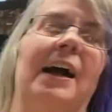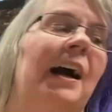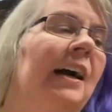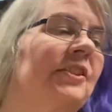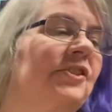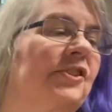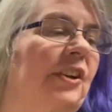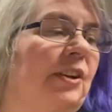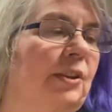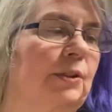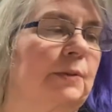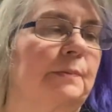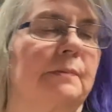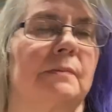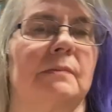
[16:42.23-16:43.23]

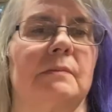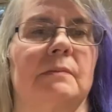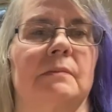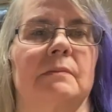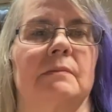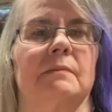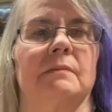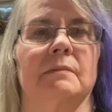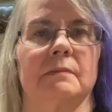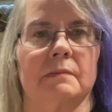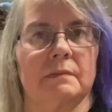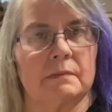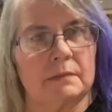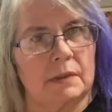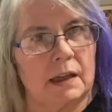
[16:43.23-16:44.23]
So,
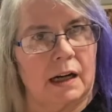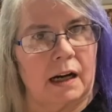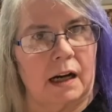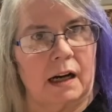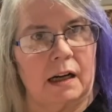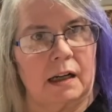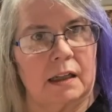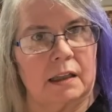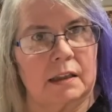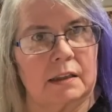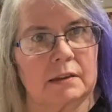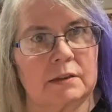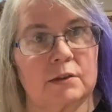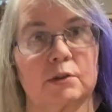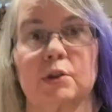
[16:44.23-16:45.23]

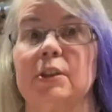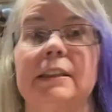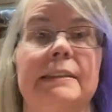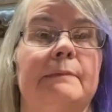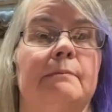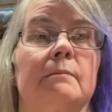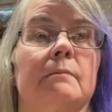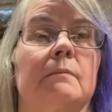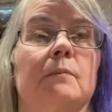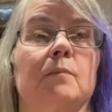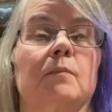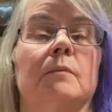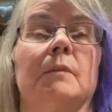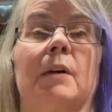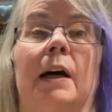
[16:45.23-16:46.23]
good.
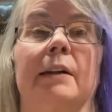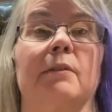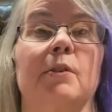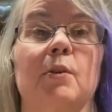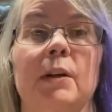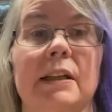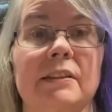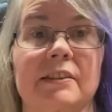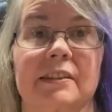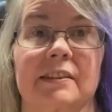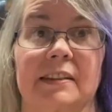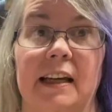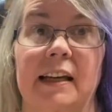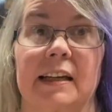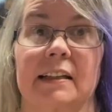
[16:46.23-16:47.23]
I don't know what else to
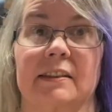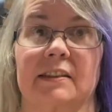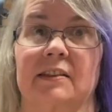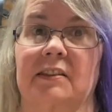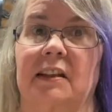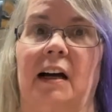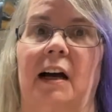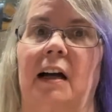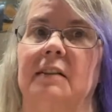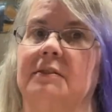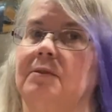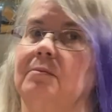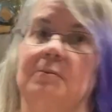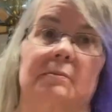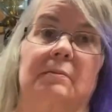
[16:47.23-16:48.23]
say.
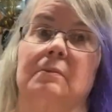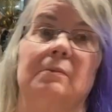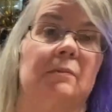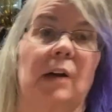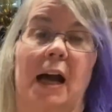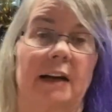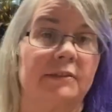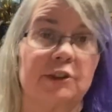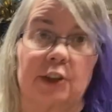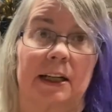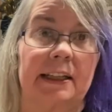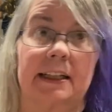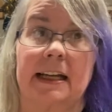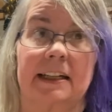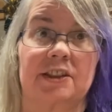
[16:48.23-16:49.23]
Have a
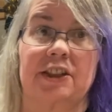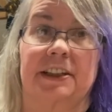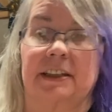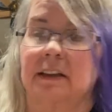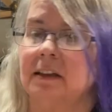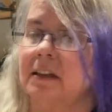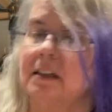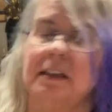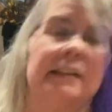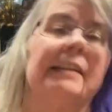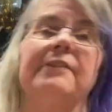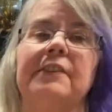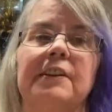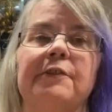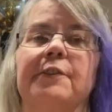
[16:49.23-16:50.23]
dragon hatching.
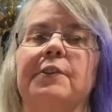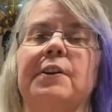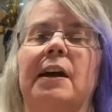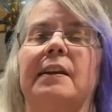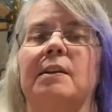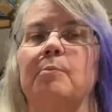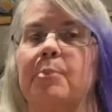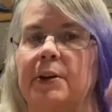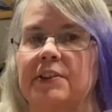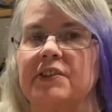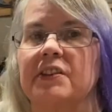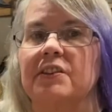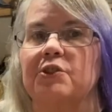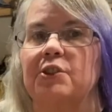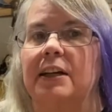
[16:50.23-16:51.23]
Even if you're not
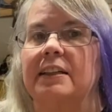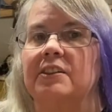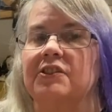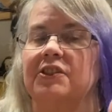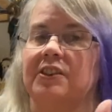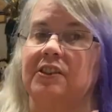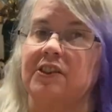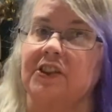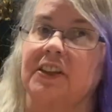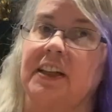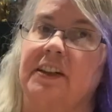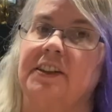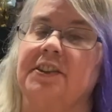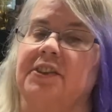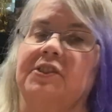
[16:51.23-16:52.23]
impressing the dragons into the
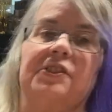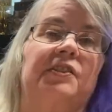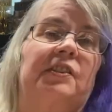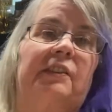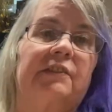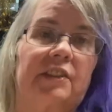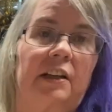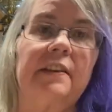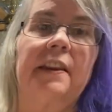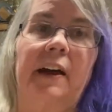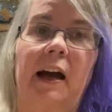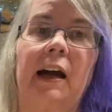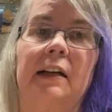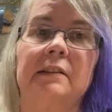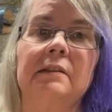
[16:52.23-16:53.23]
characters, because I've done
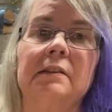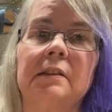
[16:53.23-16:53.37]
that,